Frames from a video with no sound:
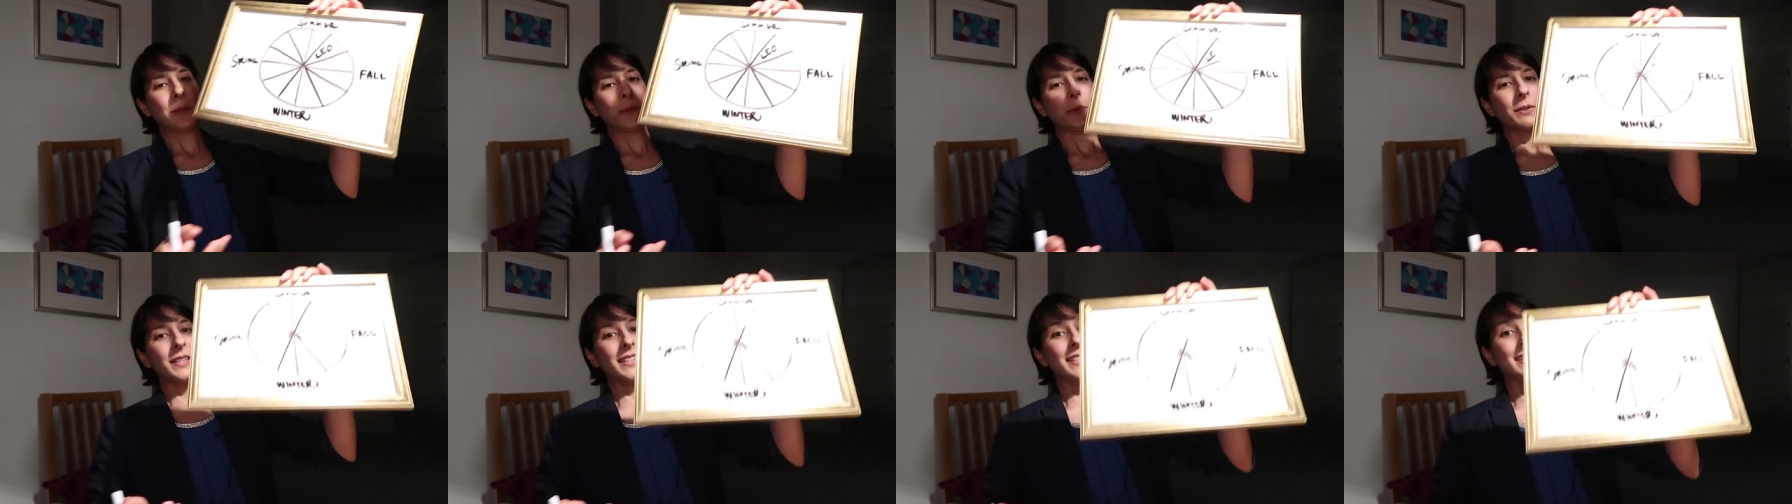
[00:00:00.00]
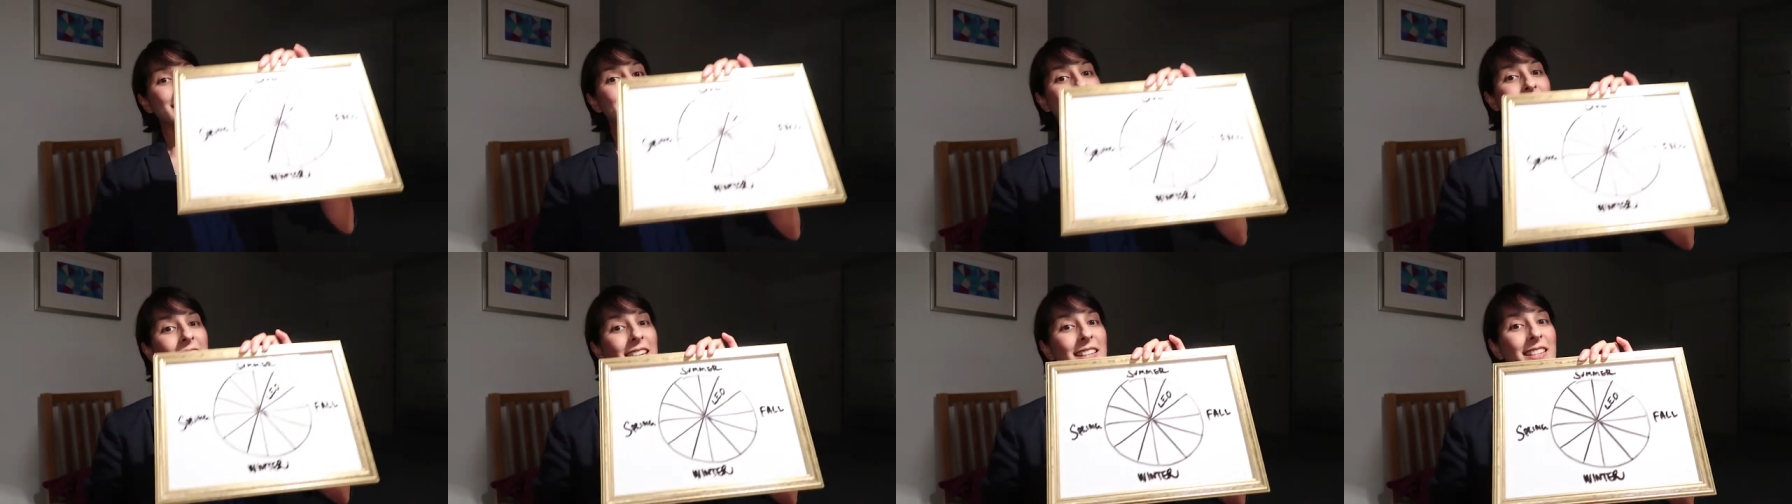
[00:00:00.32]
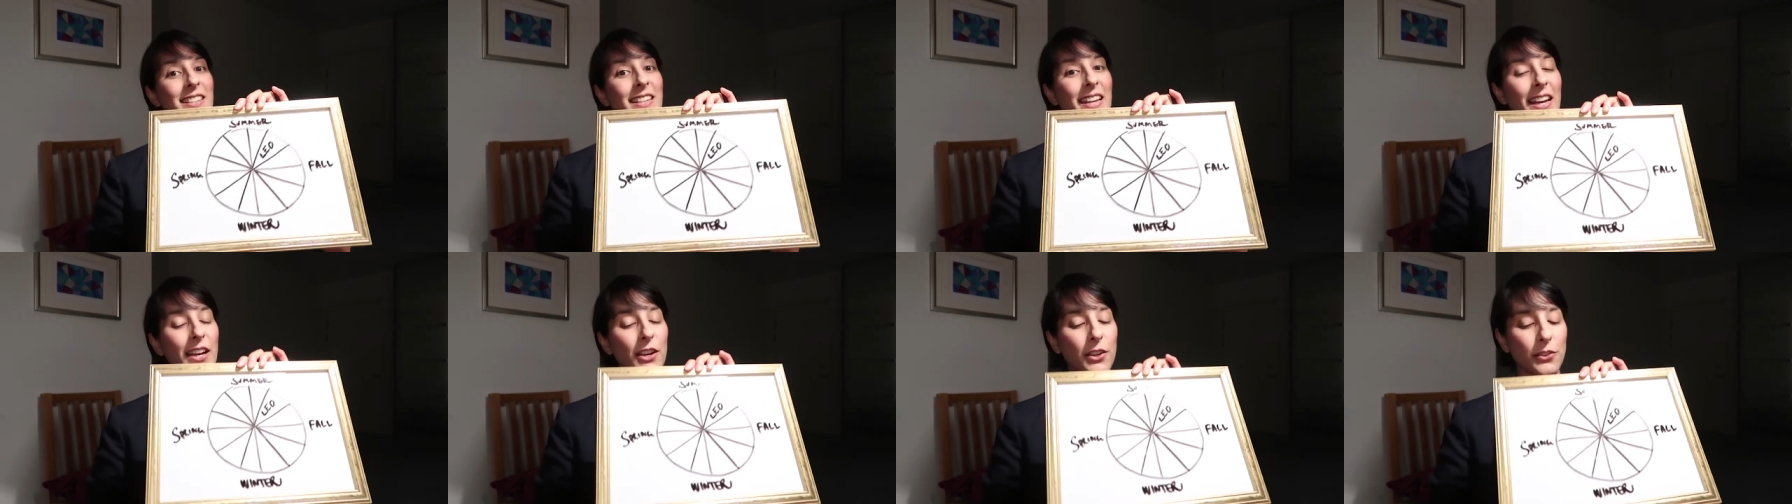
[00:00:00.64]
We
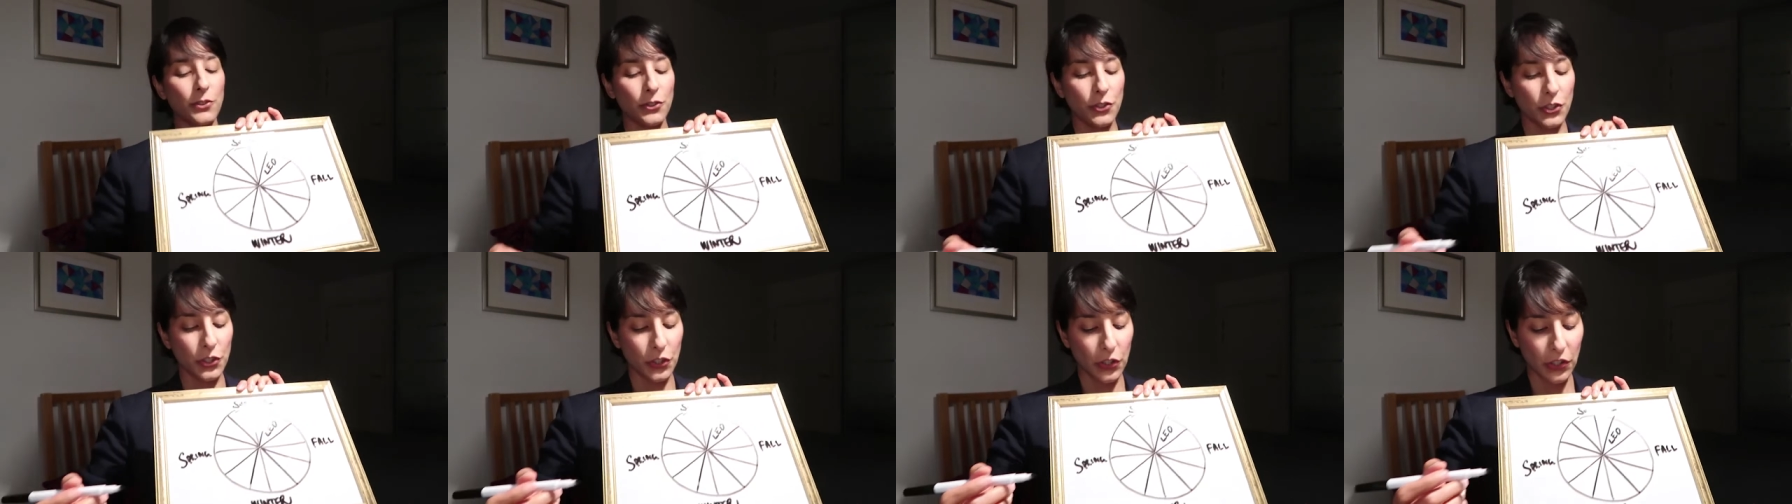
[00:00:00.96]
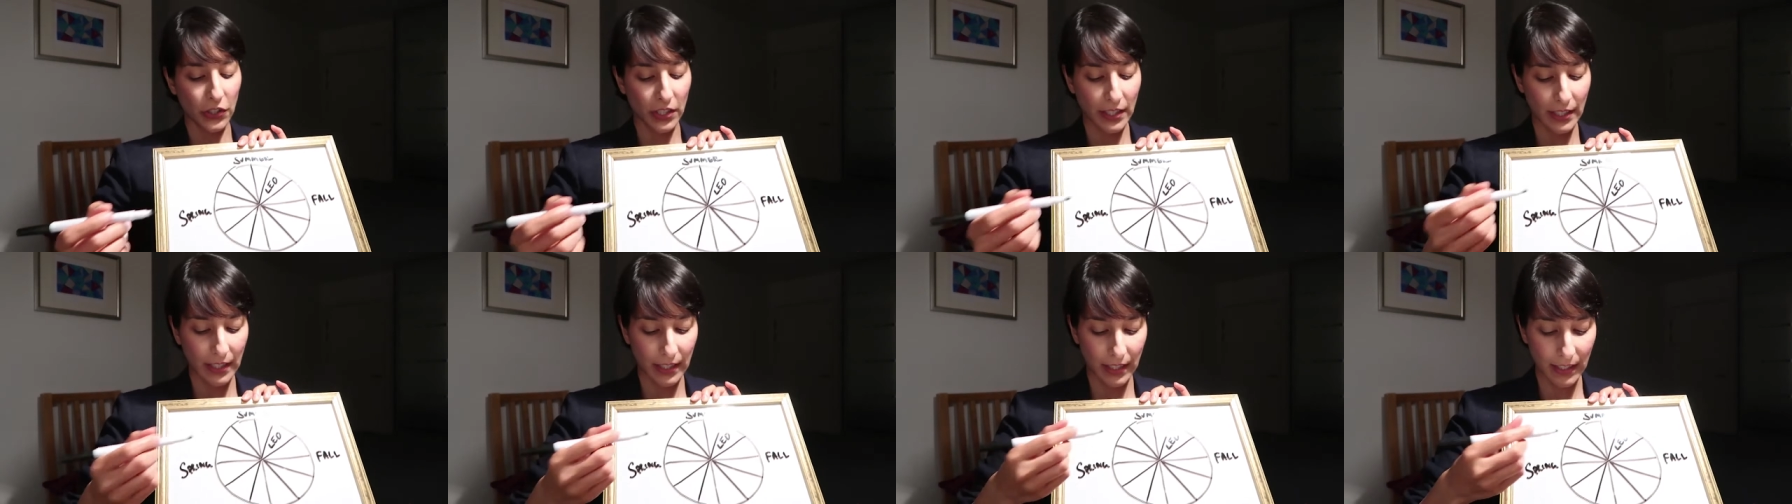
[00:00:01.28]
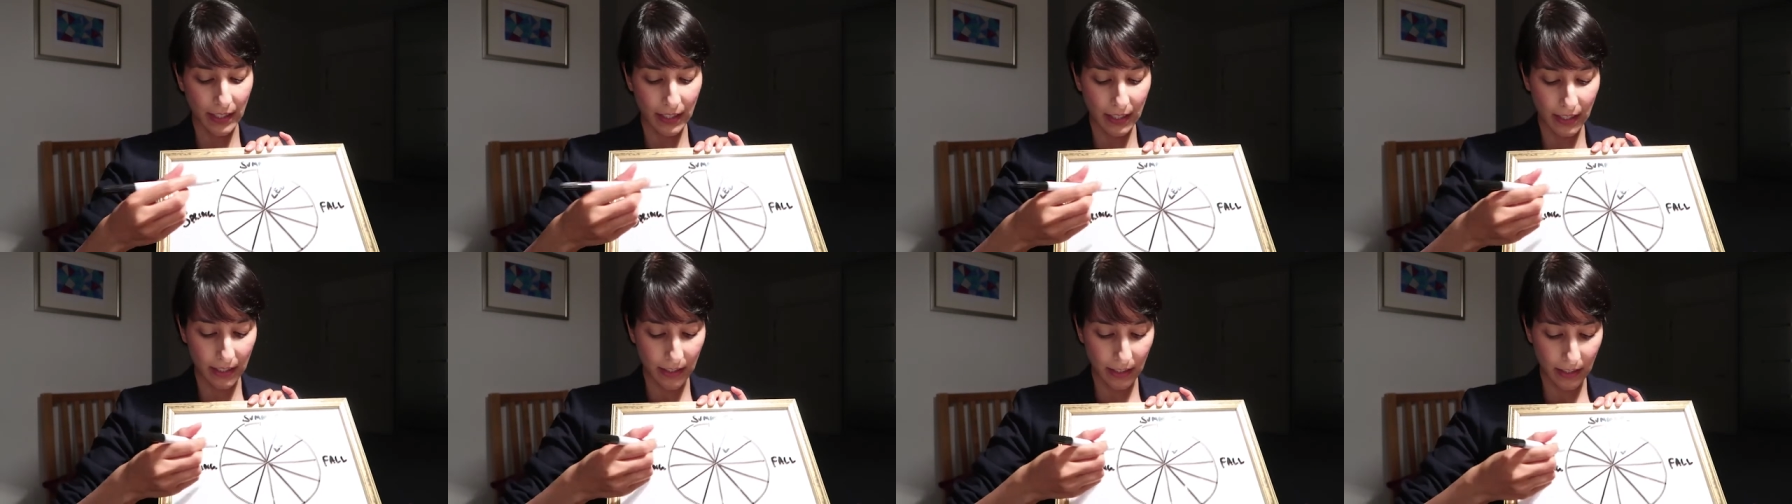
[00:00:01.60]
started our
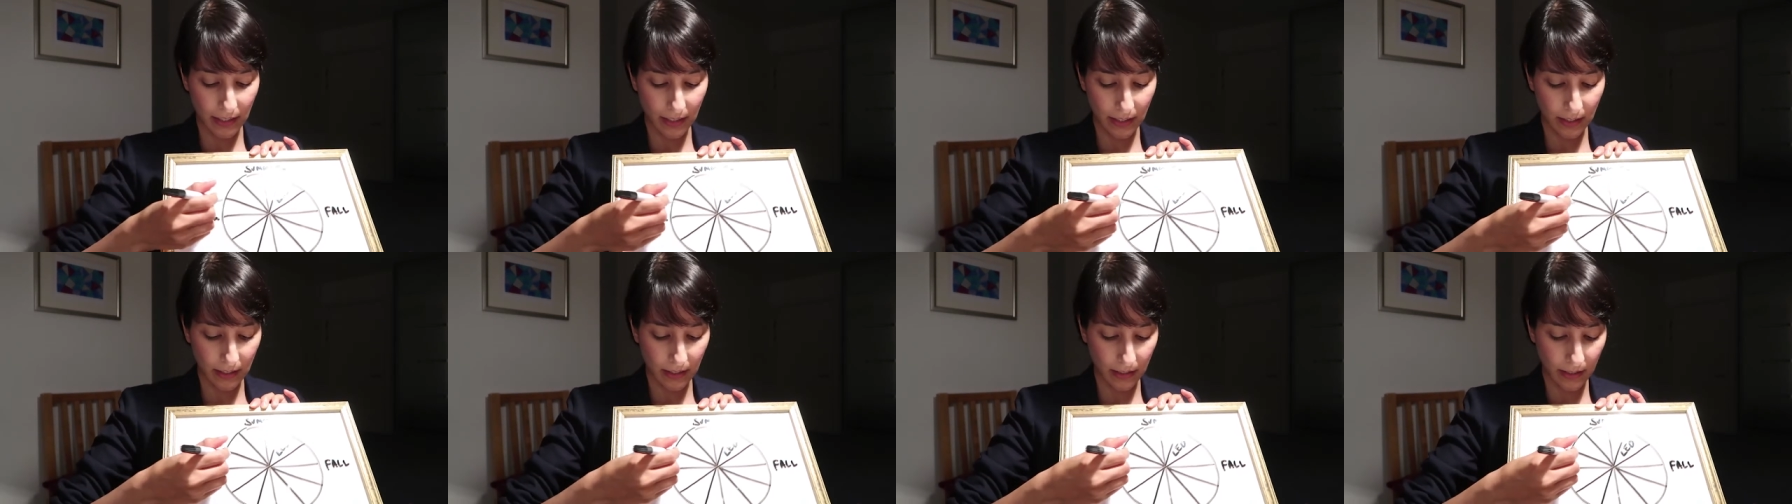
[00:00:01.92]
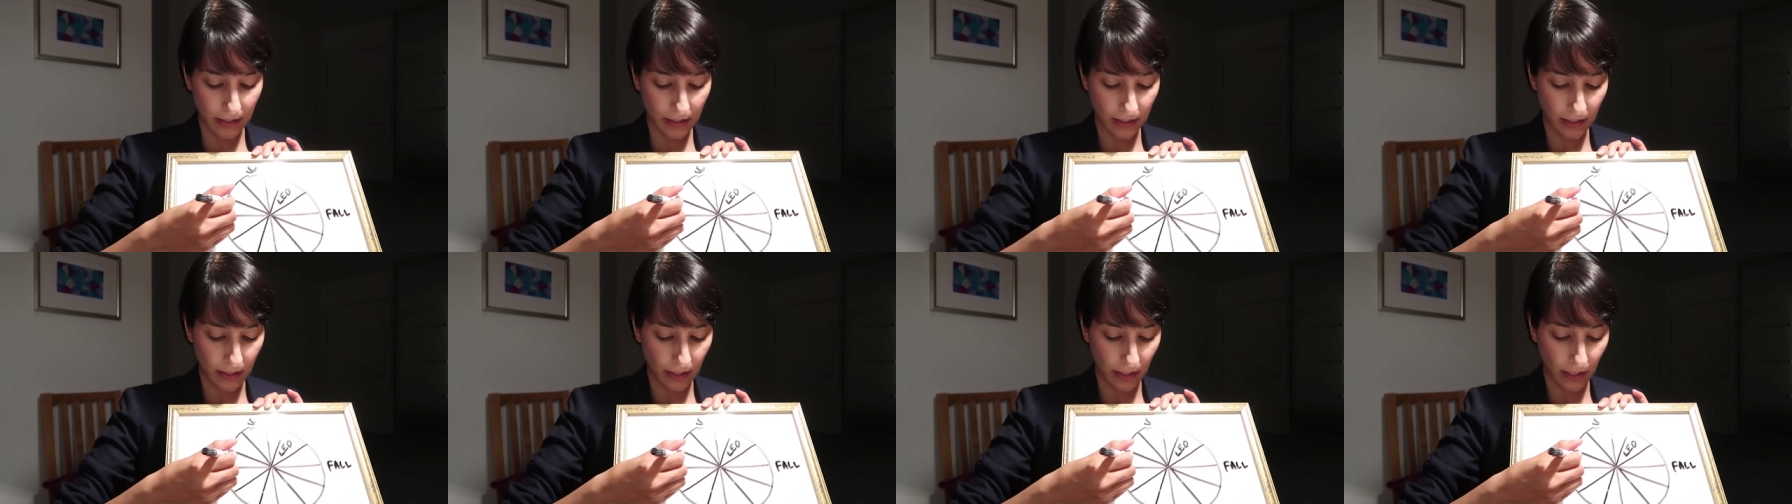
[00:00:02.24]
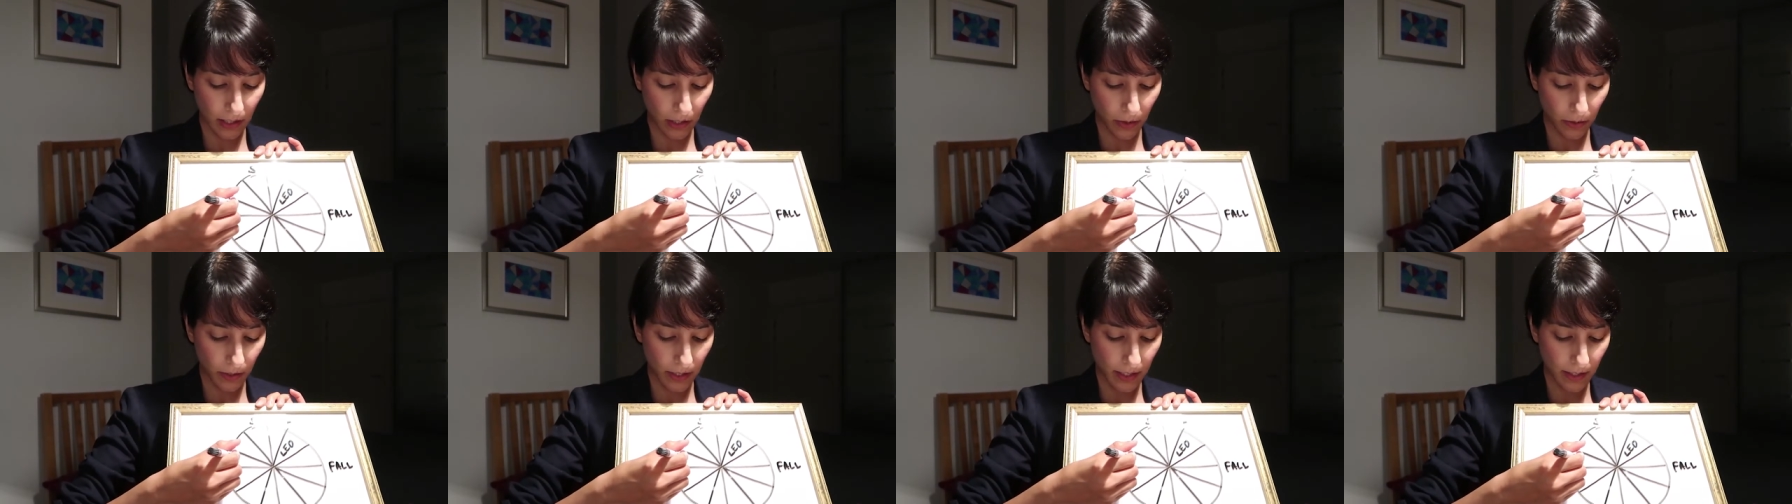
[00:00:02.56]
journey in
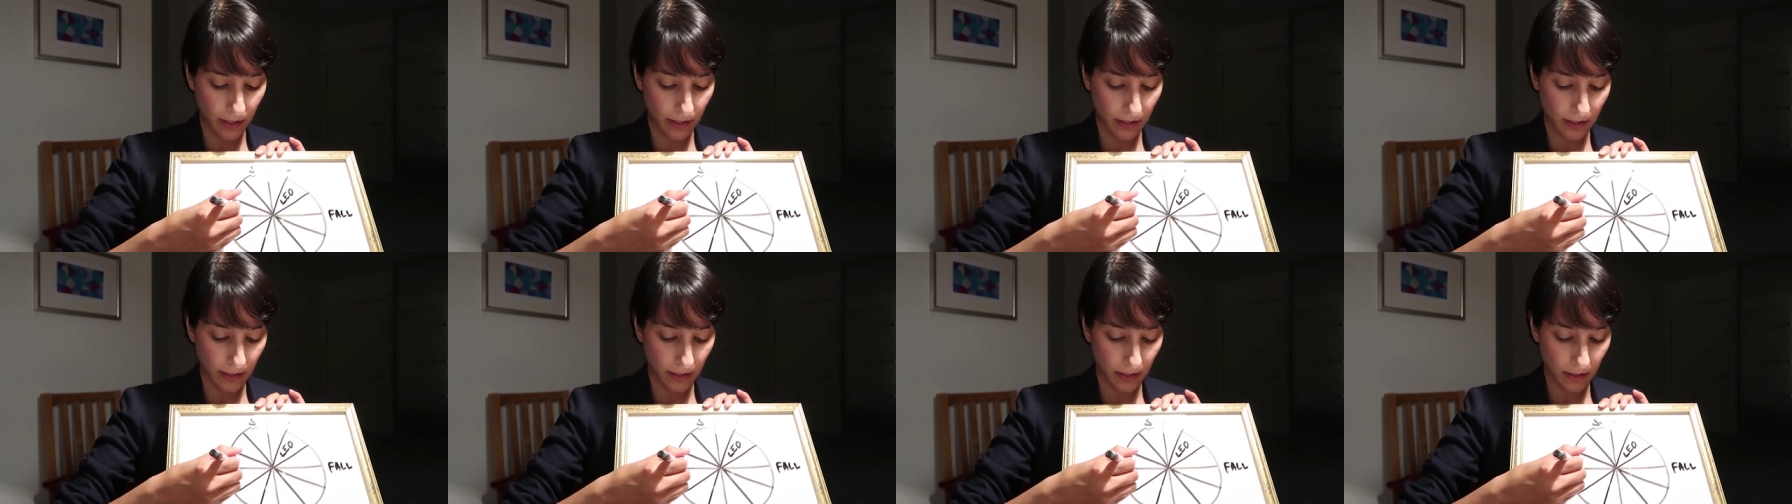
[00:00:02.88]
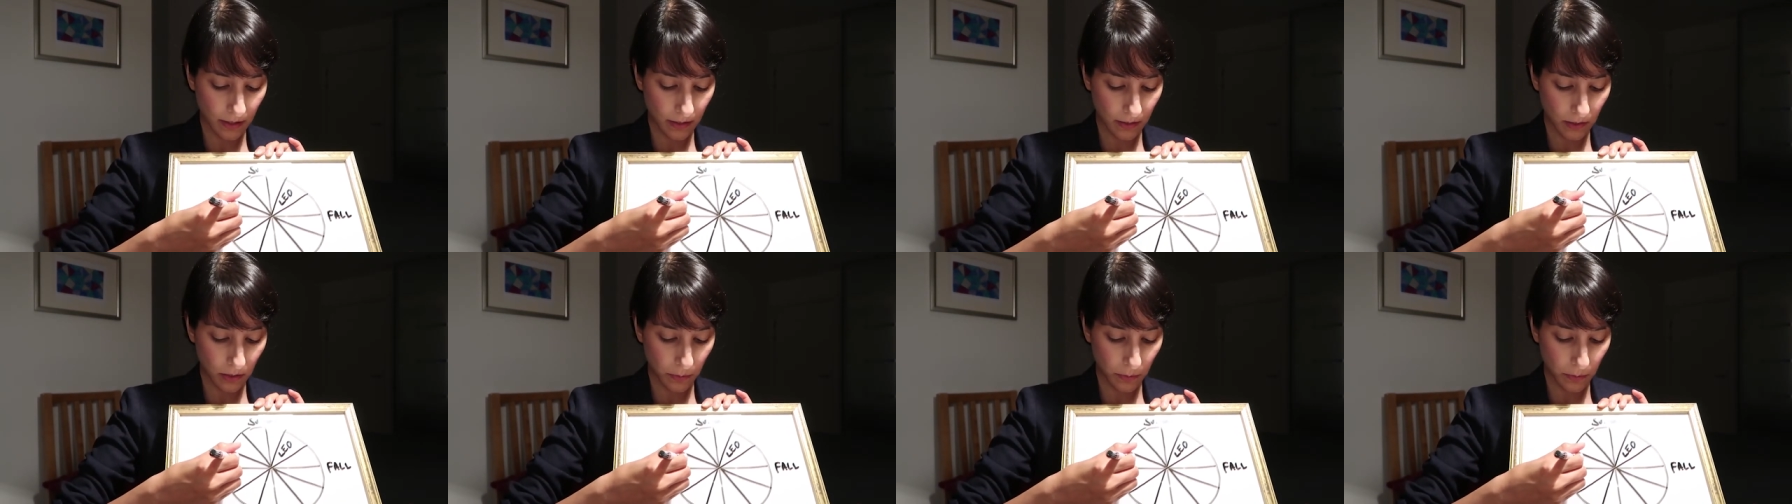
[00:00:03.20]
Aries,